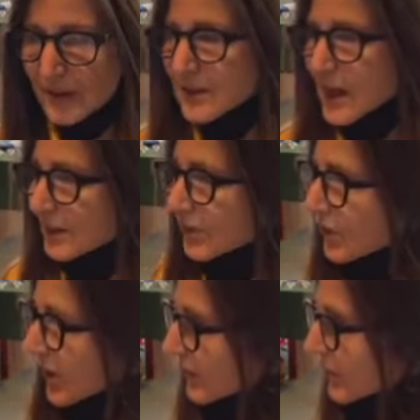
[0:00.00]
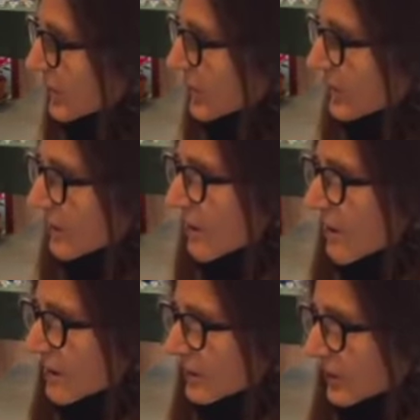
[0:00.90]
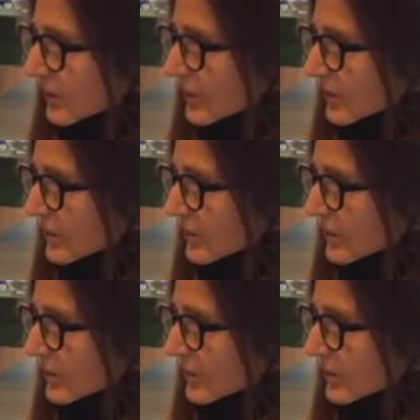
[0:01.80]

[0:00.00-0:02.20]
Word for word: not just their hearts.